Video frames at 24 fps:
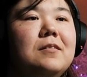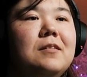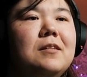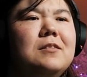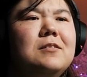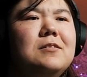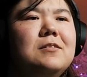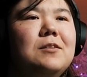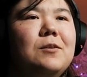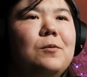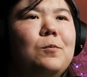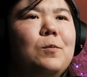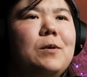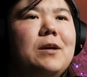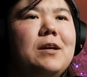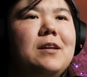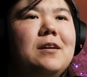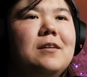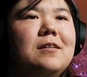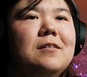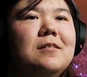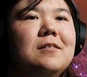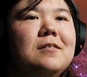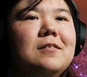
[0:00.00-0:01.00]
Still
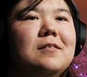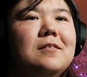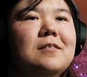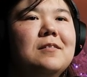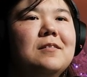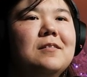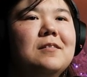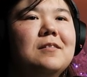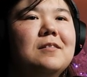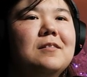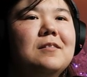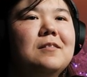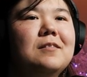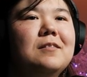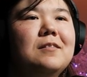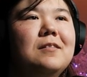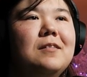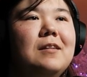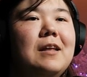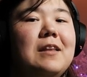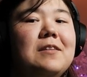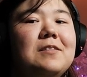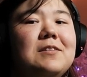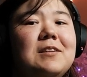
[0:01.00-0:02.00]
waiting?
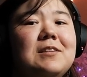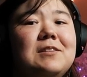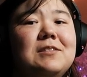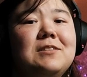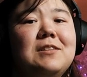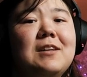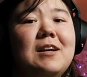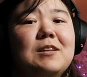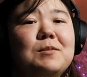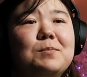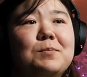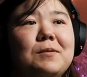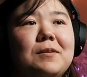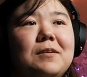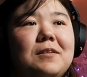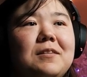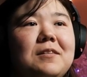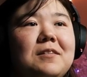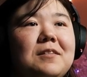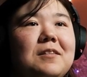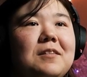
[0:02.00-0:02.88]
That thing is desperate.